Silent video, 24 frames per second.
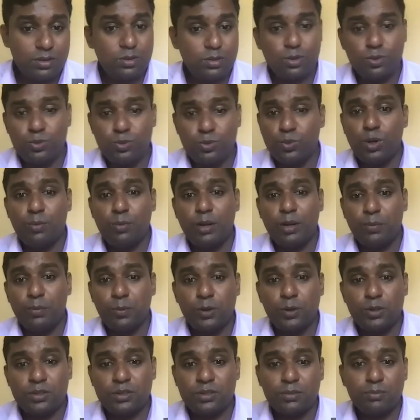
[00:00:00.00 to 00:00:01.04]
So
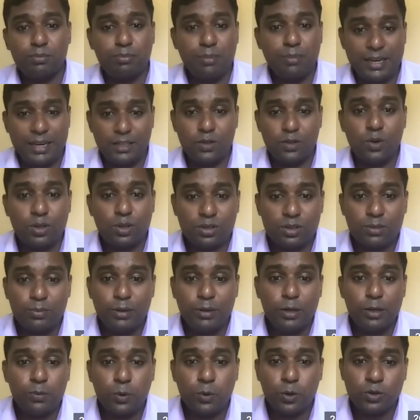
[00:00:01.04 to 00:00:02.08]
pseudomenopause might cause
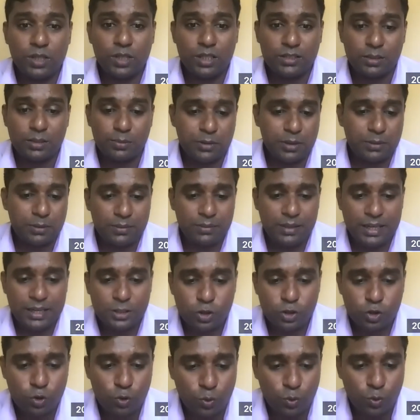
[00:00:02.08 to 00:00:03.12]
menopausal symptom.
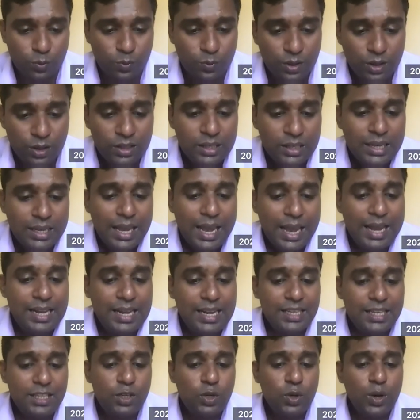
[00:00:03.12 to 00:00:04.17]
That's true.
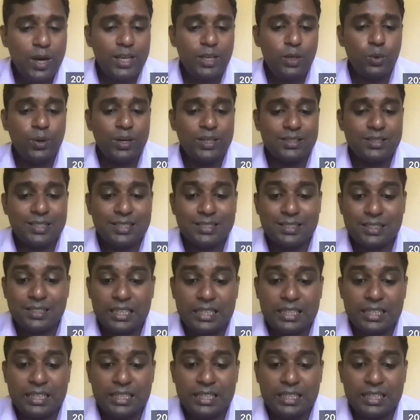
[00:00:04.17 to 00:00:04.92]
LNG IUS is